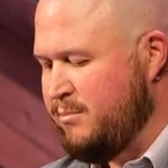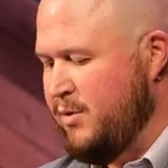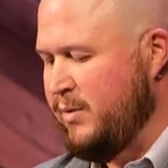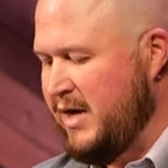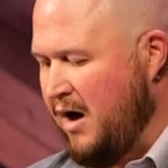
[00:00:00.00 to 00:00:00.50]

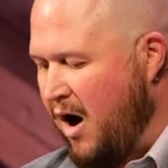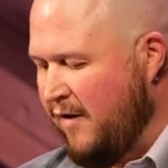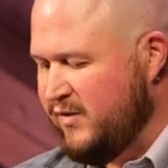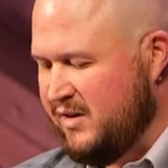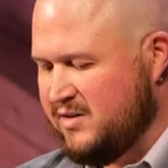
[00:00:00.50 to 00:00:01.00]
but we
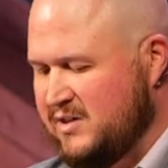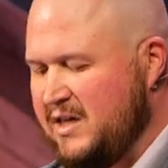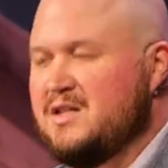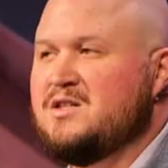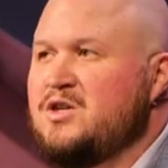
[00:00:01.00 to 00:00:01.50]
often
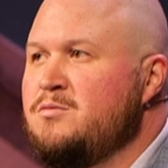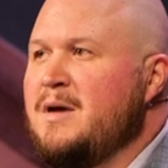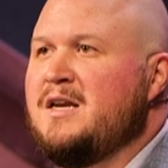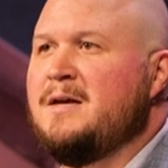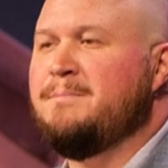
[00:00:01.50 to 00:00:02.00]
seek too
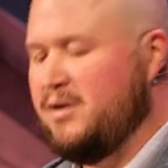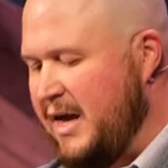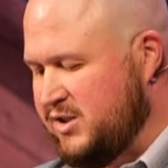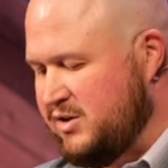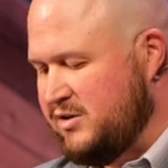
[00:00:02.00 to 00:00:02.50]
many
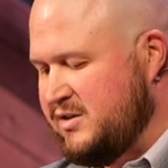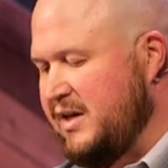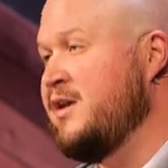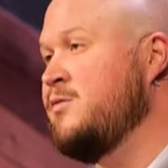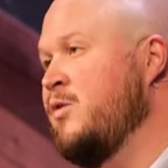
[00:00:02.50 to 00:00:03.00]
pleasures
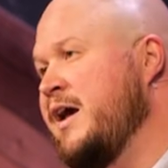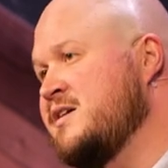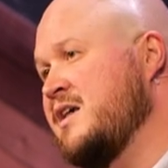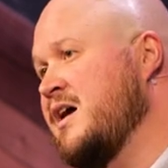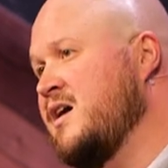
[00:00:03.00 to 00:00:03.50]
in
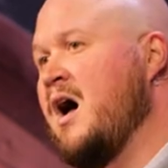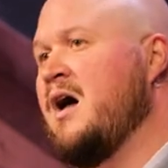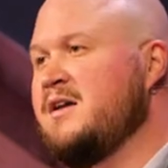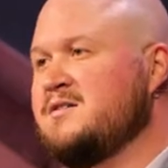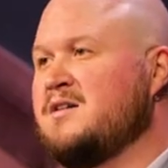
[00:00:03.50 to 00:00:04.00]
ways that
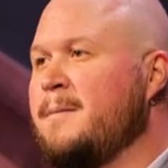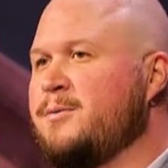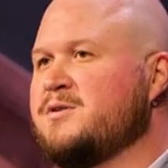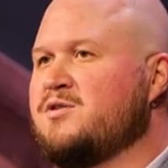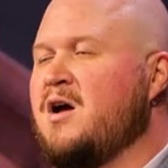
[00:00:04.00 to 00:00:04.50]
God has not
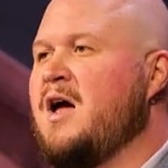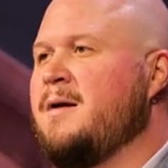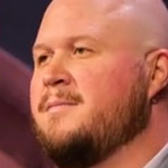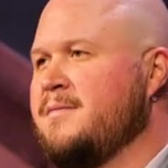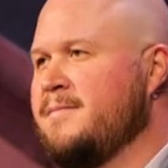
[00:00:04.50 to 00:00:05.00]
prescribed.